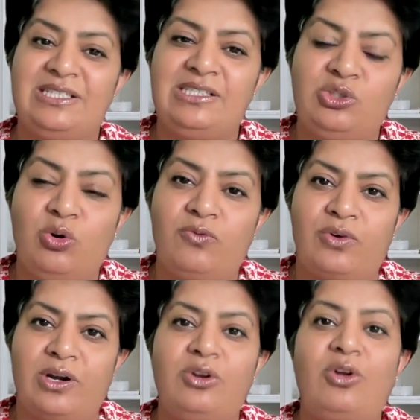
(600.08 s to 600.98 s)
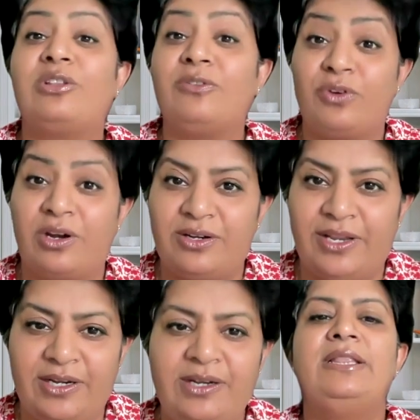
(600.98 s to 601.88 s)
storefront or the front
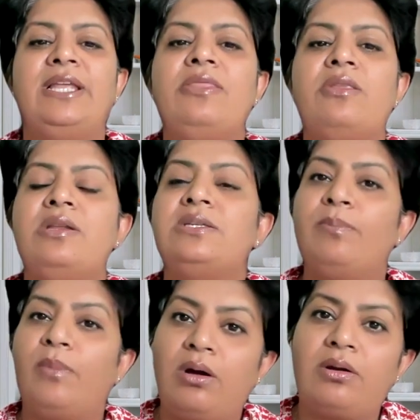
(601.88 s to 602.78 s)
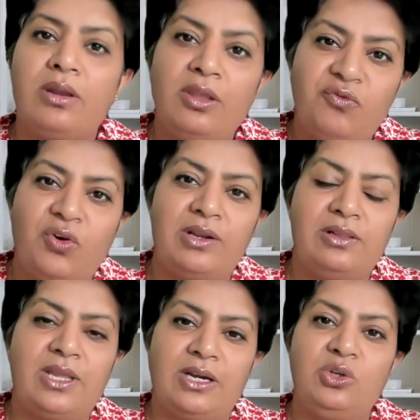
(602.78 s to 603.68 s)
end. Then there is a marketing funnel
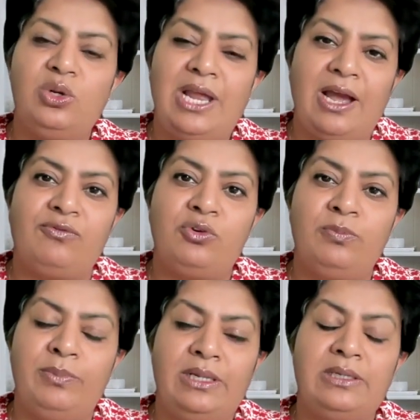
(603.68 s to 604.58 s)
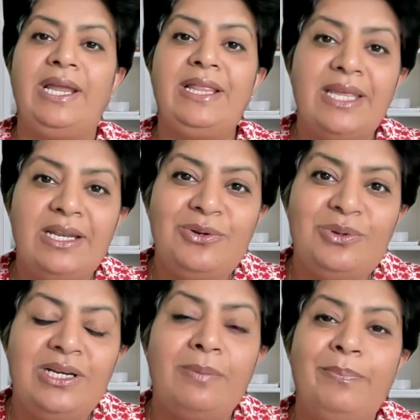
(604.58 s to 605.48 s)
that you'll have to build. And then you
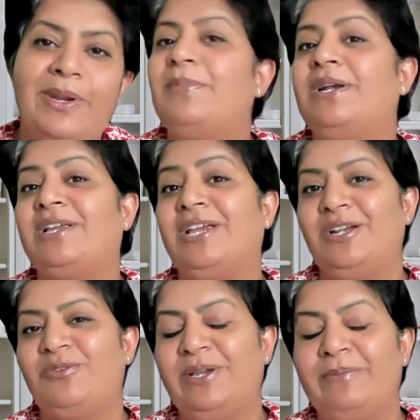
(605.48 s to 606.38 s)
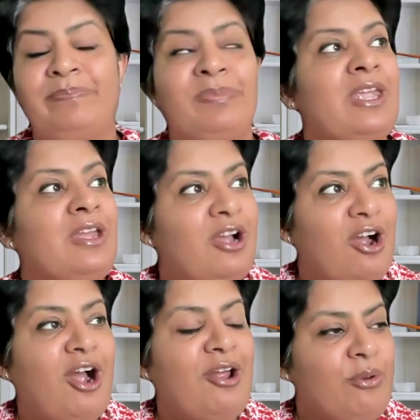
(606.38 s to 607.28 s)
need a payment gateway.
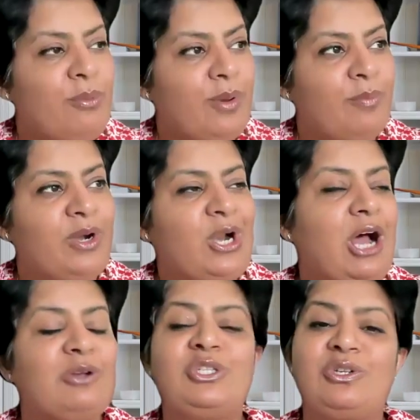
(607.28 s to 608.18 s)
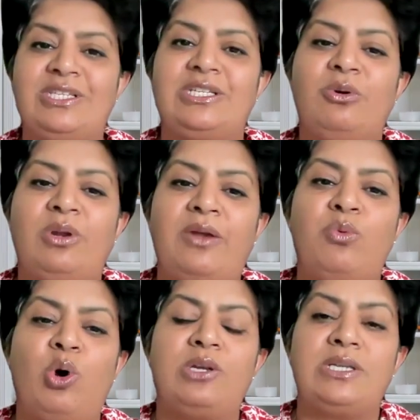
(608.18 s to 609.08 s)
I remember how stressed out I
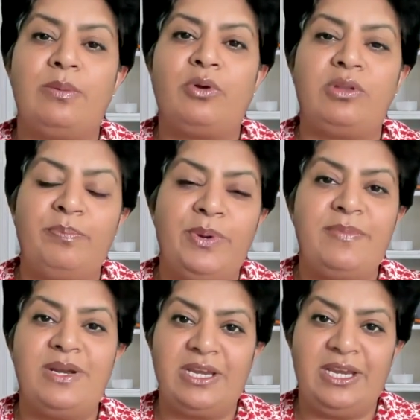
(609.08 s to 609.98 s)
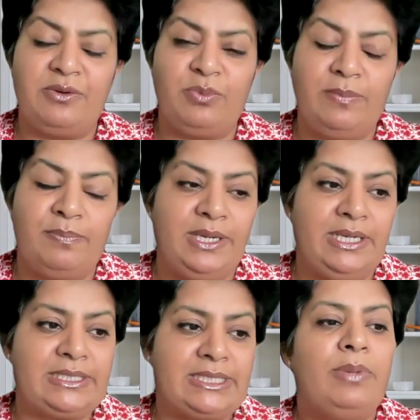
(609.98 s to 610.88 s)
was about the payment gateway
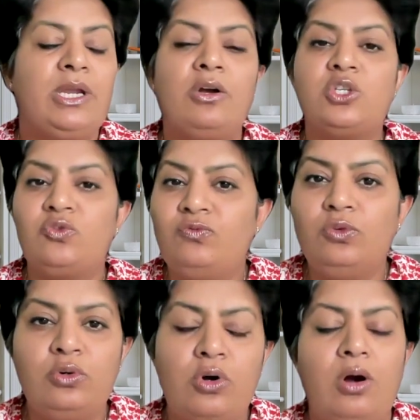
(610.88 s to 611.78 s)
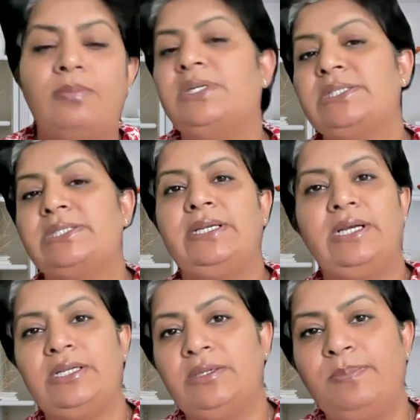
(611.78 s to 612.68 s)
piece because WooCommerce and
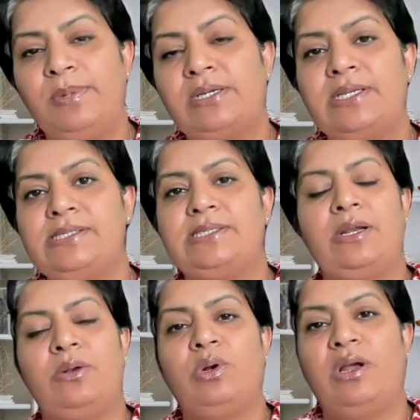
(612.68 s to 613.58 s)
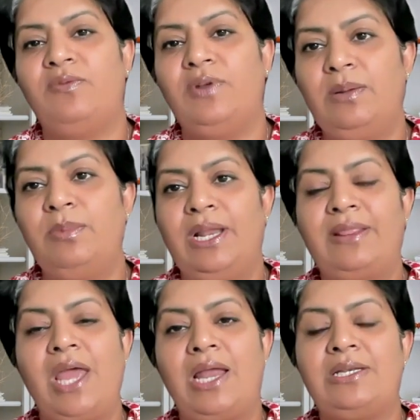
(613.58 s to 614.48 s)
other plugins that were available at
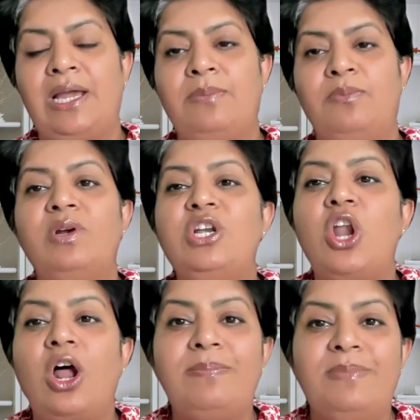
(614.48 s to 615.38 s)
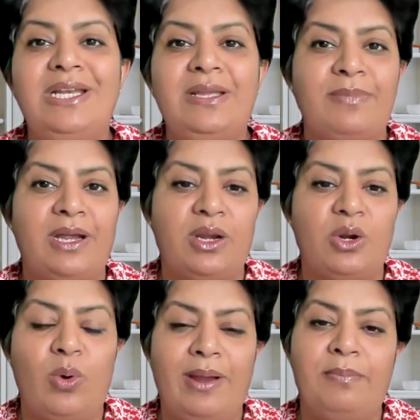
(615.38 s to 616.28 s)
that time were not meeting my
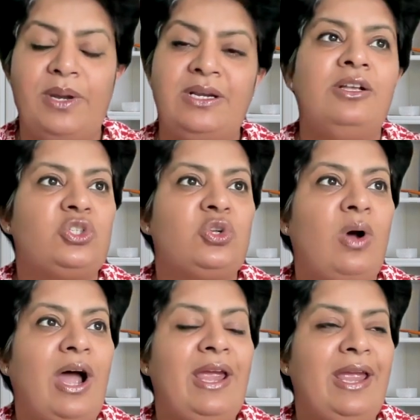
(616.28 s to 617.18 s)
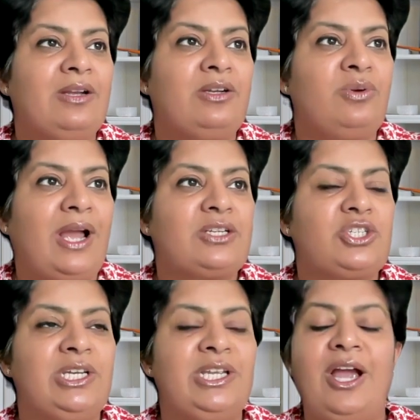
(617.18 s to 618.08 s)
requirement. So
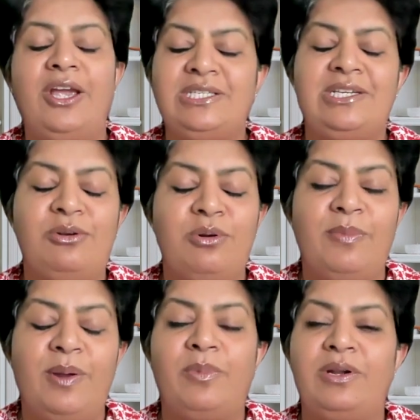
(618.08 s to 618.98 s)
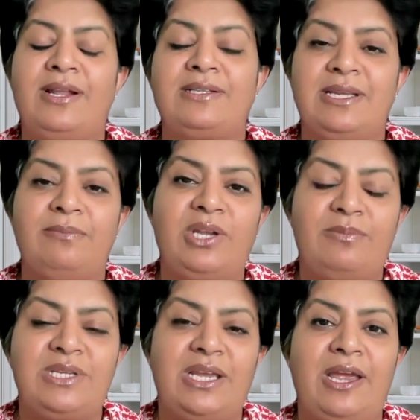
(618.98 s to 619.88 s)
I still remember that
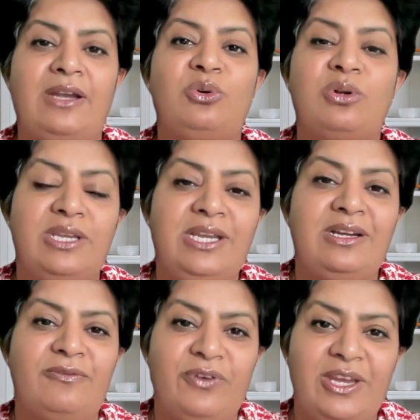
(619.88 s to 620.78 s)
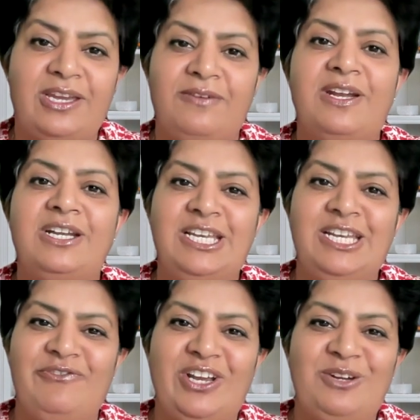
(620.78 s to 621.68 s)
sometimes I had to create a fake event in
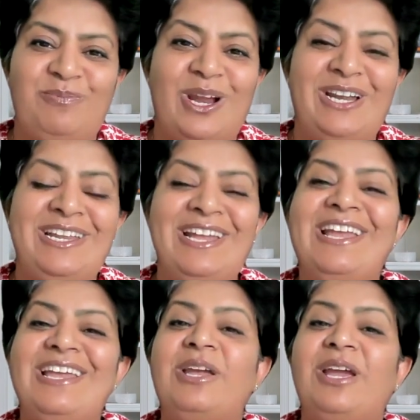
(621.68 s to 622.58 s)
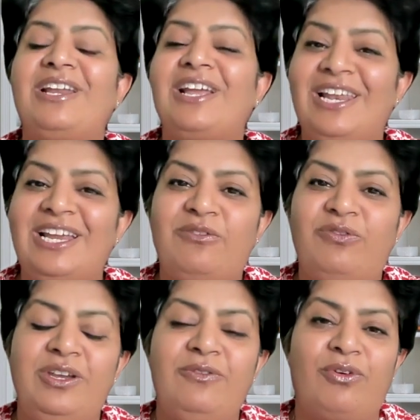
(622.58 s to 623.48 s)
Eventbrite and collect
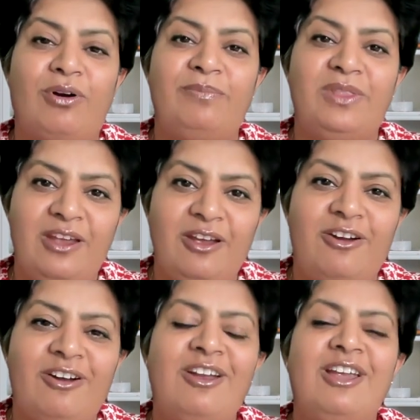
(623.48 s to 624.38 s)
fee from there